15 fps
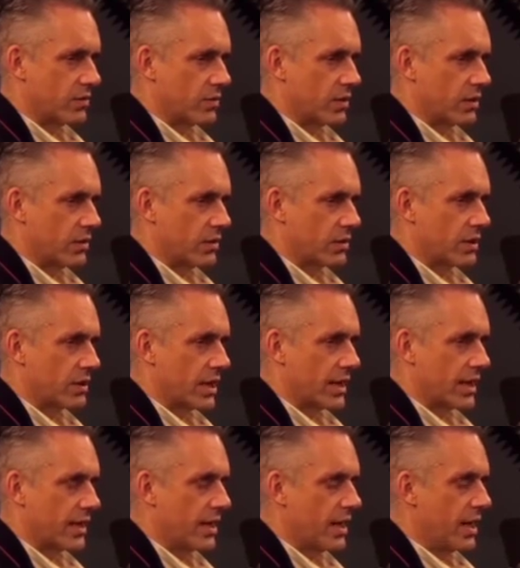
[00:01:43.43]
That's what it looks
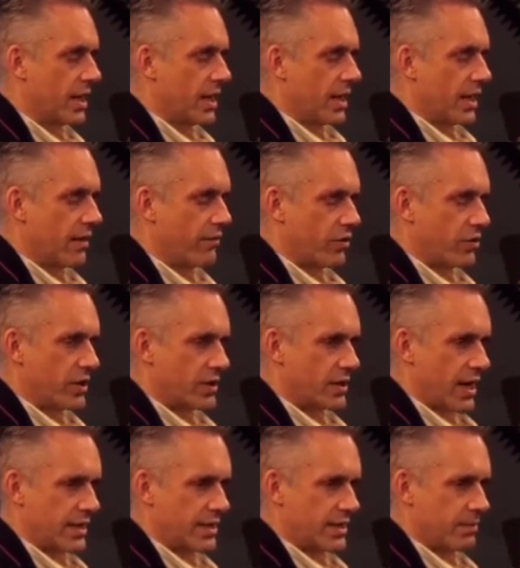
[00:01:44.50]
like. And if you're
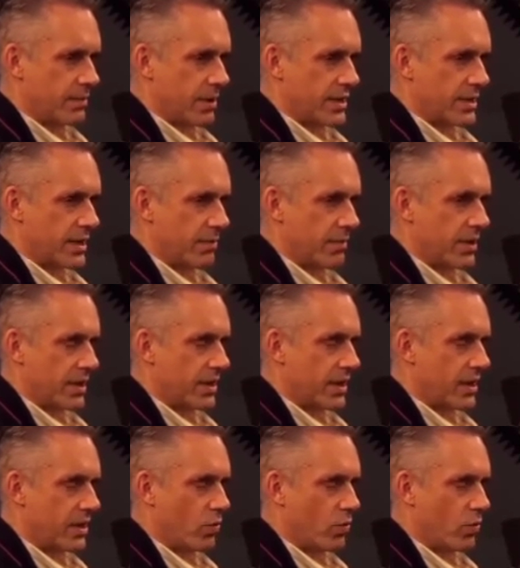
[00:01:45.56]
disgusted by something,